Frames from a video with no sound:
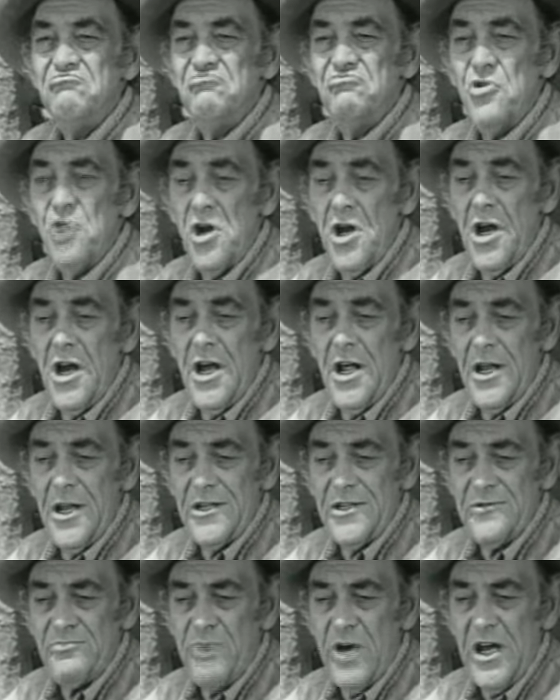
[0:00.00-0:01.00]
Well,
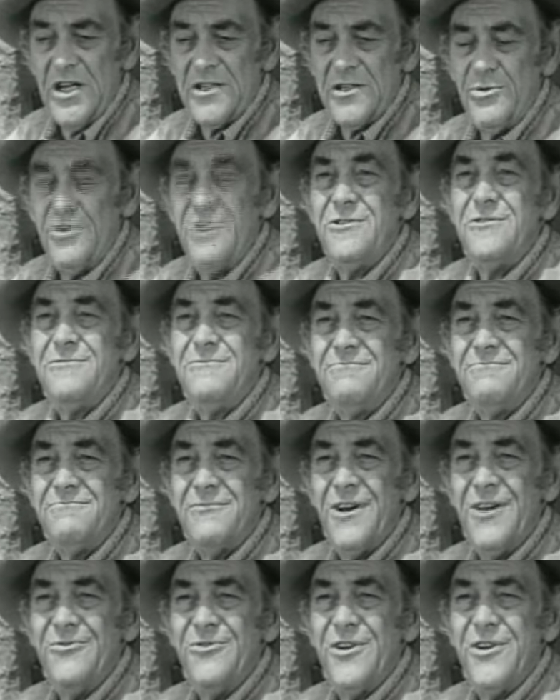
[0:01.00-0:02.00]
it's possible.
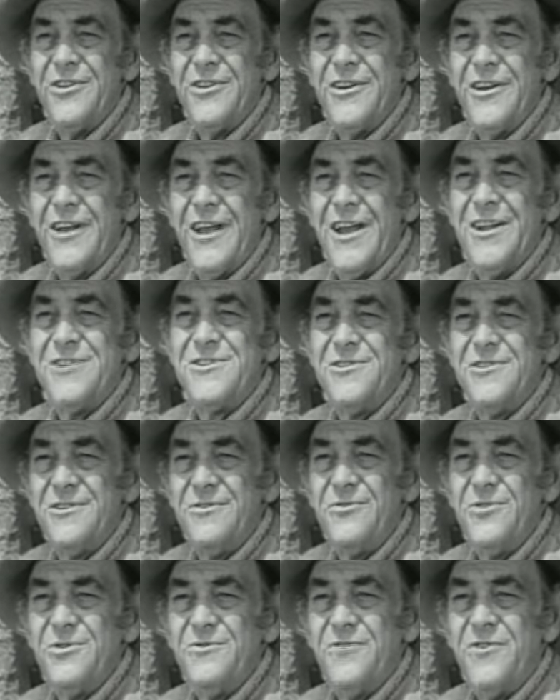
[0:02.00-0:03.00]
I have nothing against it
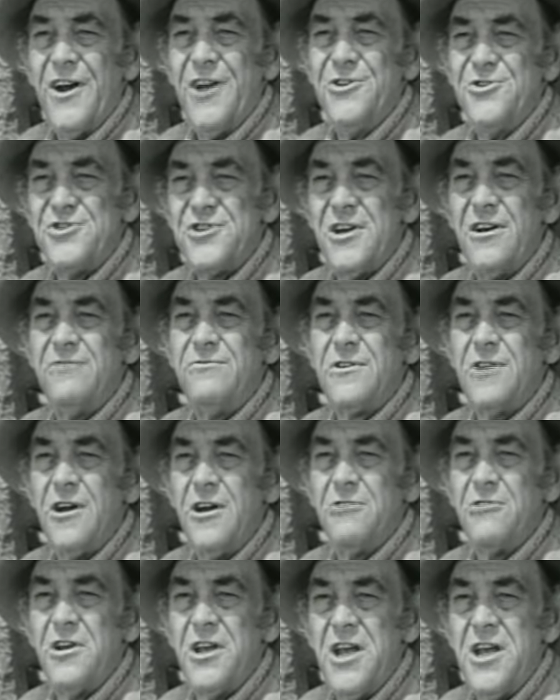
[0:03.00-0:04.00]
if you can find yourself a
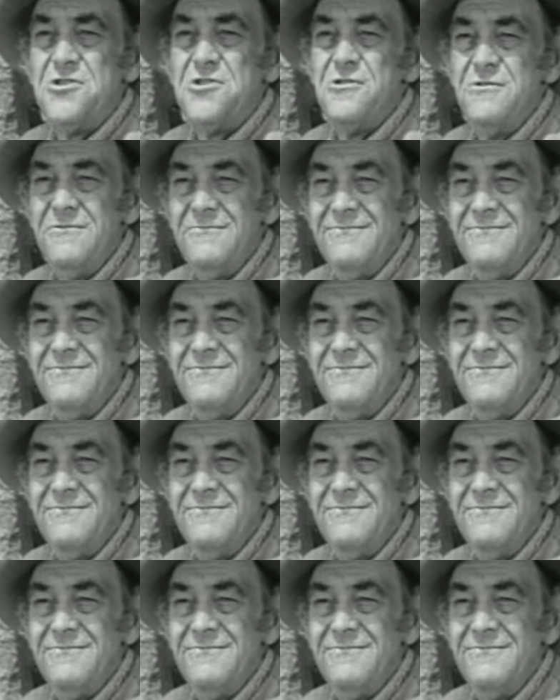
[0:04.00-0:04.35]
congregation.